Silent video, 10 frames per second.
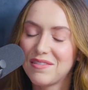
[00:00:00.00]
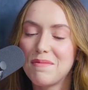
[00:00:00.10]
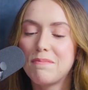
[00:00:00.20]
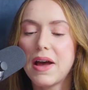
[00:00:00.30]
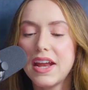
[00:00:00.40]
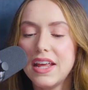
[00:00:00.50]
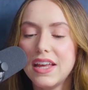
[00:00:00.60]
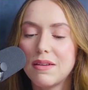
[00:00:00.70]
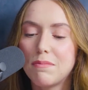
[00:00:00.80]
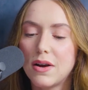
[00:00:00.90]
From
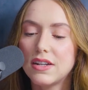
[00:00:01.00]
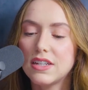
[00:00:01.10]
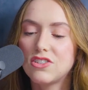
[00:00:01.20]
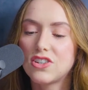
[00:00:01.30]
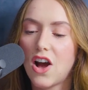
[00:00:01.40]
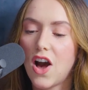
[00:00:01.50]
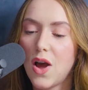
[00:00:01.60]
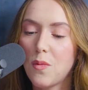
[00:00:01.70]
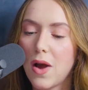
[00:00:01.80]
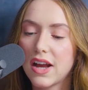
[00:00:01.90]
biting and bondage to
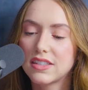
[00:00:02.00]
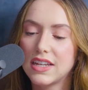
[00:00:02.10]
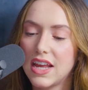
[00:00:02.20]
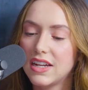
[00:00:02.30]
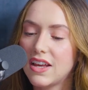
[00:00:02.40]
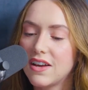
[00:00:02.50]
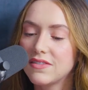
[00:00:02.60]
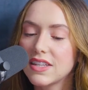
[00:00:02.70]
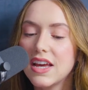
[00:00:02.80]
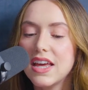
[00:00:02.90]
hot wax and
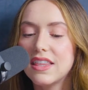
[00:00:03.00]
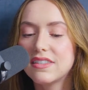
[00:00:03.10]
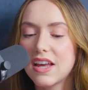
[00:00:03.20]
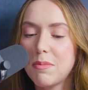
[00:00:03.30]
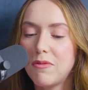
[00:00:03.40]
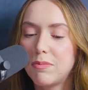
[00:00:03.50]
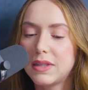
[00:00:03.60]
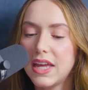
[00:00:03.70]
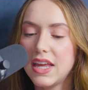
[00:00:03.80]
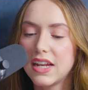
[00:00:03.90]
handcuffs, this type of
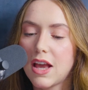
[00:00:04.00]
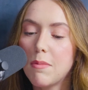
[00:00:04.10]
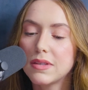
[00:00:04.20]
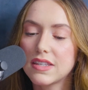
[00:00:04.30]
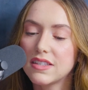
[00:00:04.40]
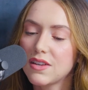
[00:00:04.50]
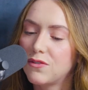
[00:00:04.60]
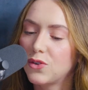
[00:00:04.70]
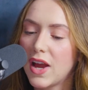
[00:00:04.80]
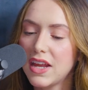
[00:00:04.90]
play encompasses a
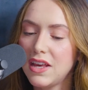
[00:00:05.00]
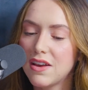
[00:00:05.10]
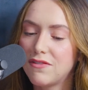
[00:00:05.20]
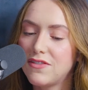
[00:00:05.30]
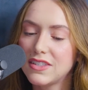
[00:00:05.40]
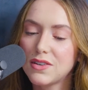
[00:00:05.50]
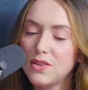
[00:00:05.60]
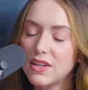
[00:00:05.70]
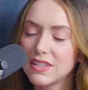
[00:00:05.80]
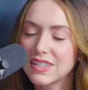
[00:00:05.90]
variety of
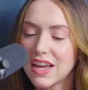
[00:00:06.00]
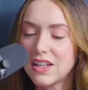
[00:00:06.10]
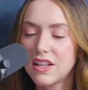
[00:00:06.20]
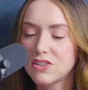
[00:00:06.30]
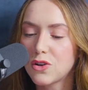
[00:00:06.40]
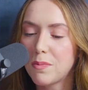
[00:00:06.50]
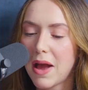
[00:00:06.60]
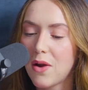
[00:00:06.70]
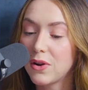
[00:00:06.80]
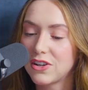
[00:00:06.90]
physical and psychological
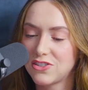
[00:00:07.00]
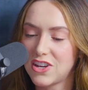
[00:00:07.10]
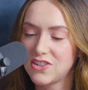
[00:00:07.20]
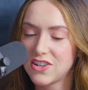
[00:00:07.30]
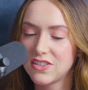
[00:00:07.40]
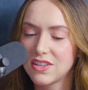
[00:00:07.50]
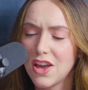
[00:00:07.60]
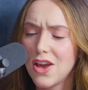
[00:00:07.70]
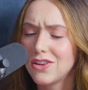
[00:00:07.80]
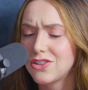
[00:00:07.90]
power exchanges.
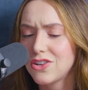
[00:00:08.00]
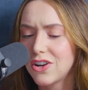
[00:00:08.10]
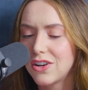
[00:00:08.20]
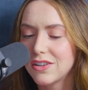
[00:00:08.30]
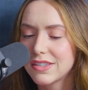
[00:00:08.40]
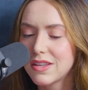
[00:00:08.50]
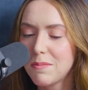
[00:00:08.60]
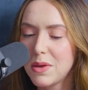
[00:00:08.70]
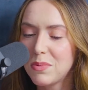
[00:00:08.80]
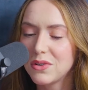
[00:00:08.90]
Sure,
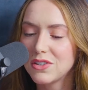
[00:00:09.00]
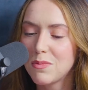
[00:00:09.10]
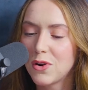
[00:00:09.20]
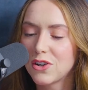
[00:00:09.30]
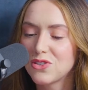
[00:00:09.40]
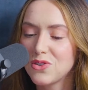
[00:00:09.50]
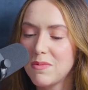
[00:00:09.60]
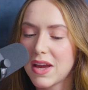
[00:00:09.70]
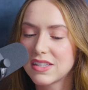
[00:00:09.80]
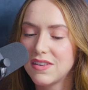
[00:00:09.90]
some people are into more
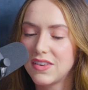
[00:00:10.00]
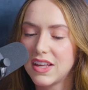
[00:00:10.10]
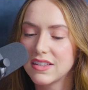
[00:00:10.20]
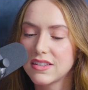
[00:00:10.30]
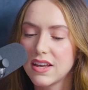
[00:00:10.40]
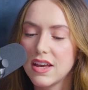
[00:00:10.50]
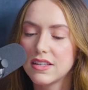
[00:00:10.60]
extreme activities.